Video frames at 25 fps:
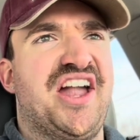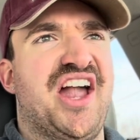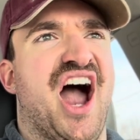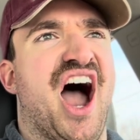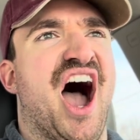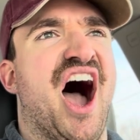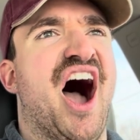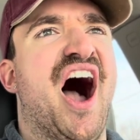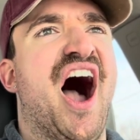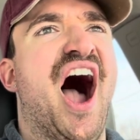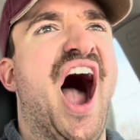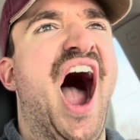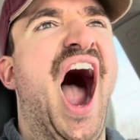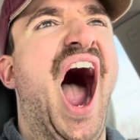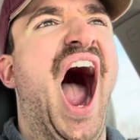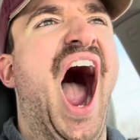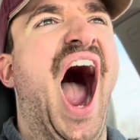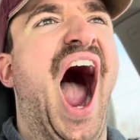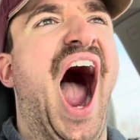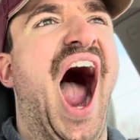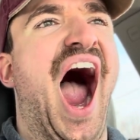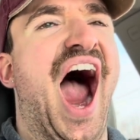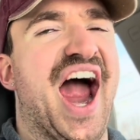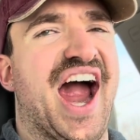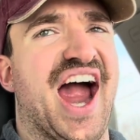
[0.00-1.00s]

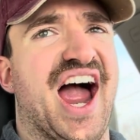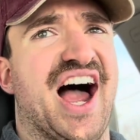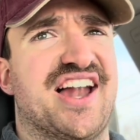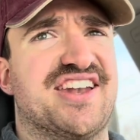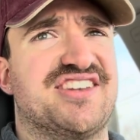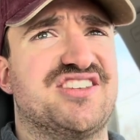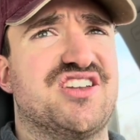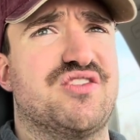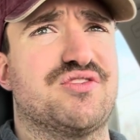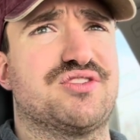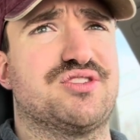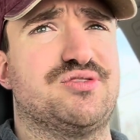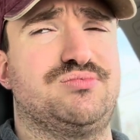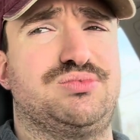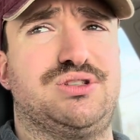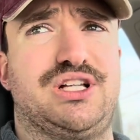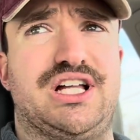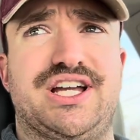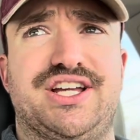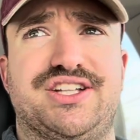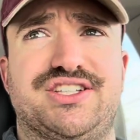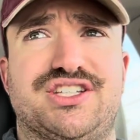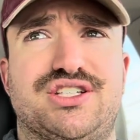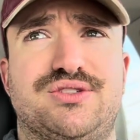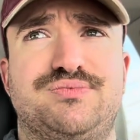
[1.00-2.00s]
yeah, no
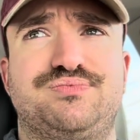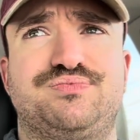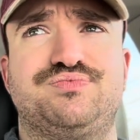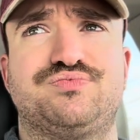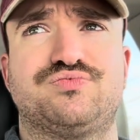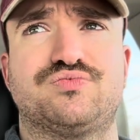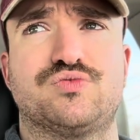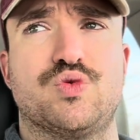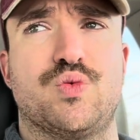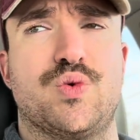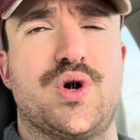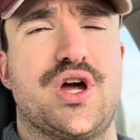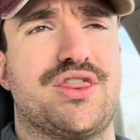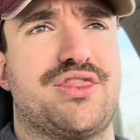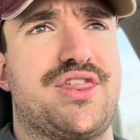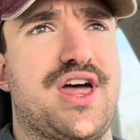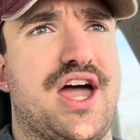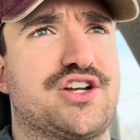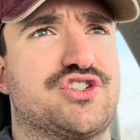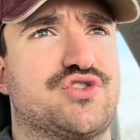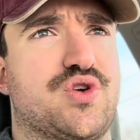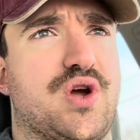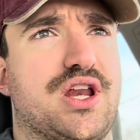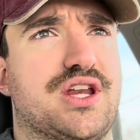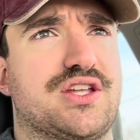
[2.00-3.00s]
complaints with
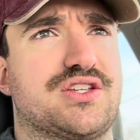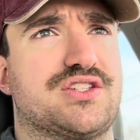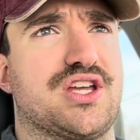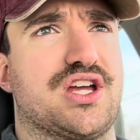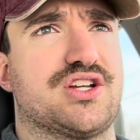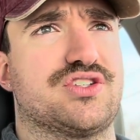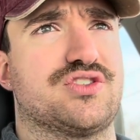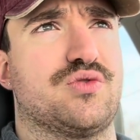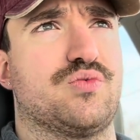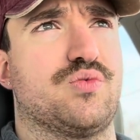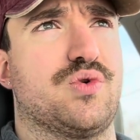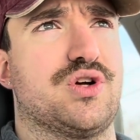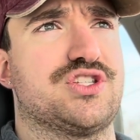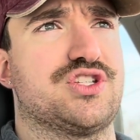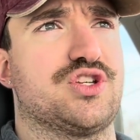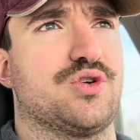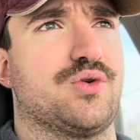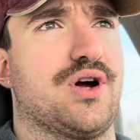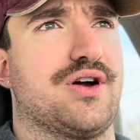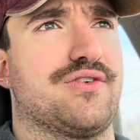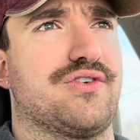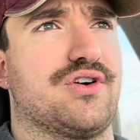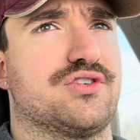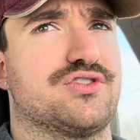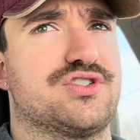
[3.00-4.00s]
that training session
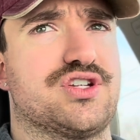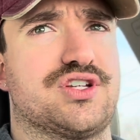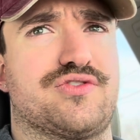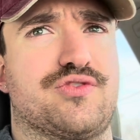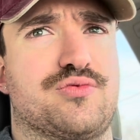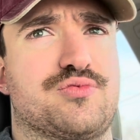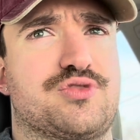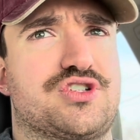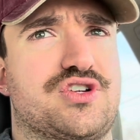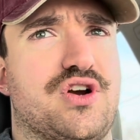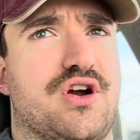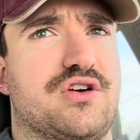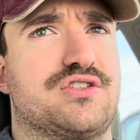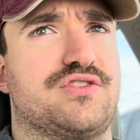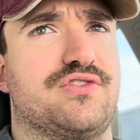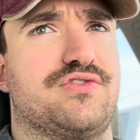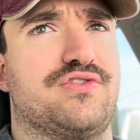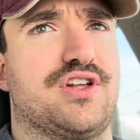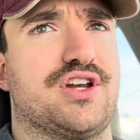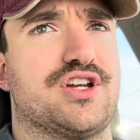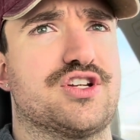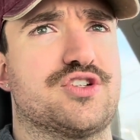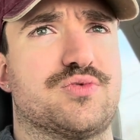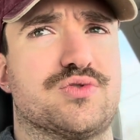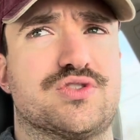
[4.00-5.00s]
whatsoever. Just from start
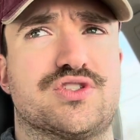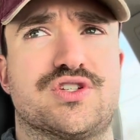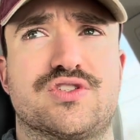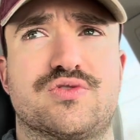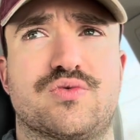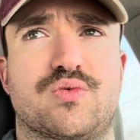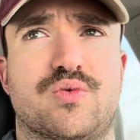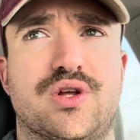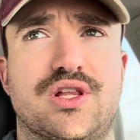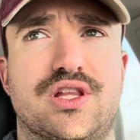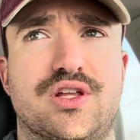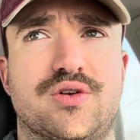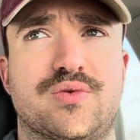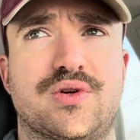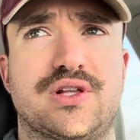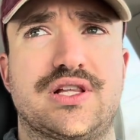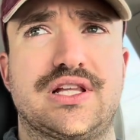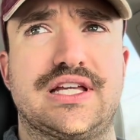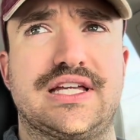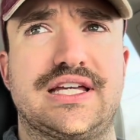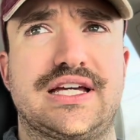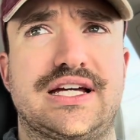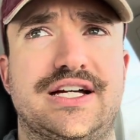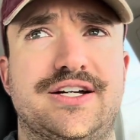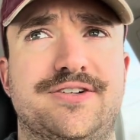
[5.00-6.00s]
to finish was just really,
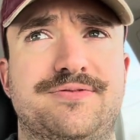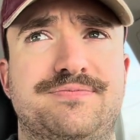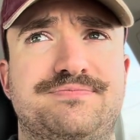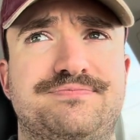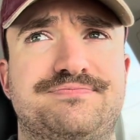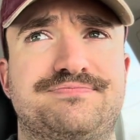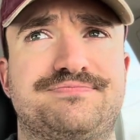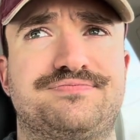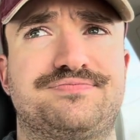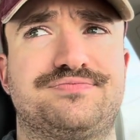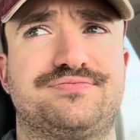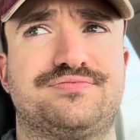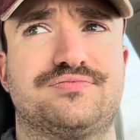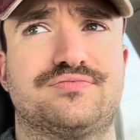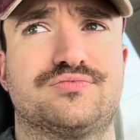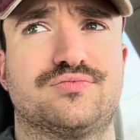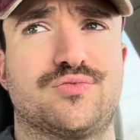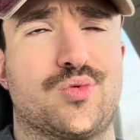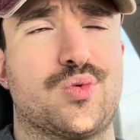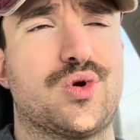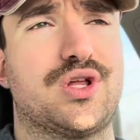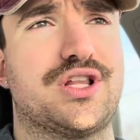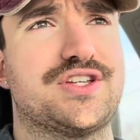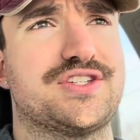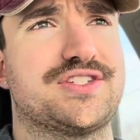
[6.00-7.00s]
really,
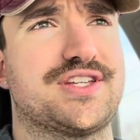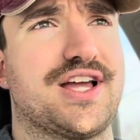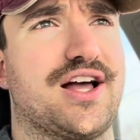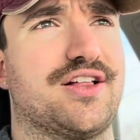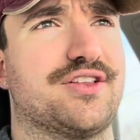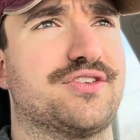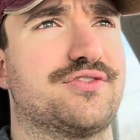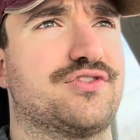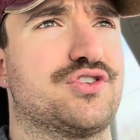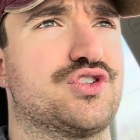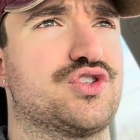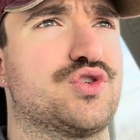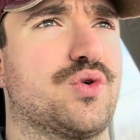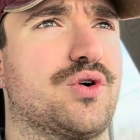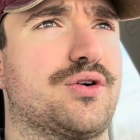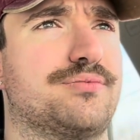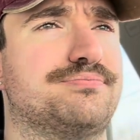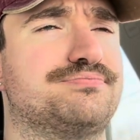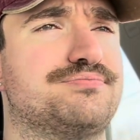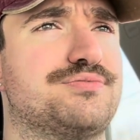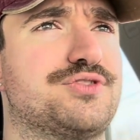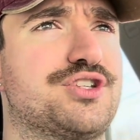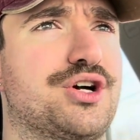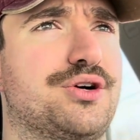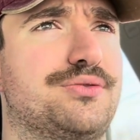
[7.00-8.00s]
really solid for
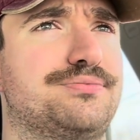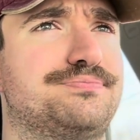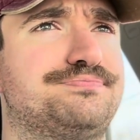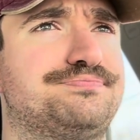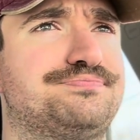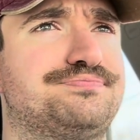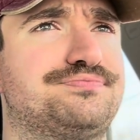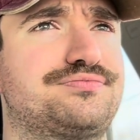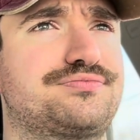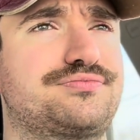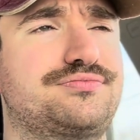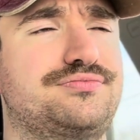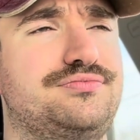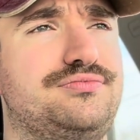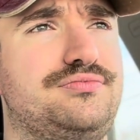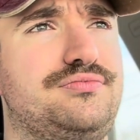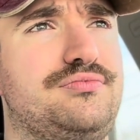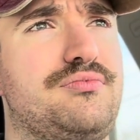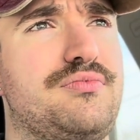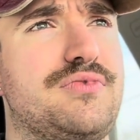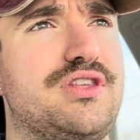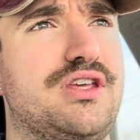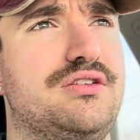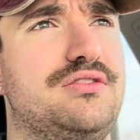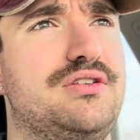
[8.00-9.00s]
sure. So,
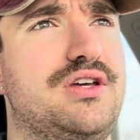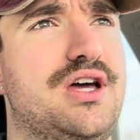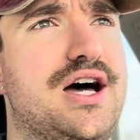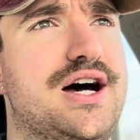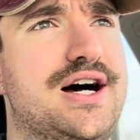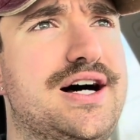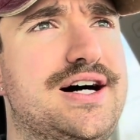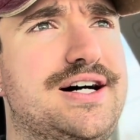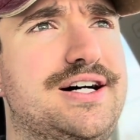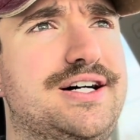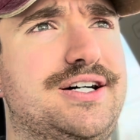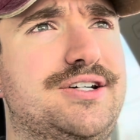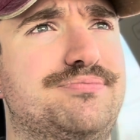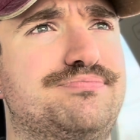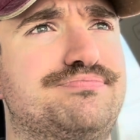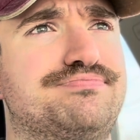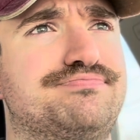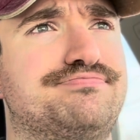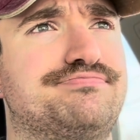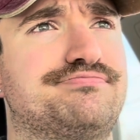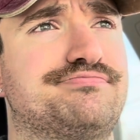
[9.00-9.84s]
I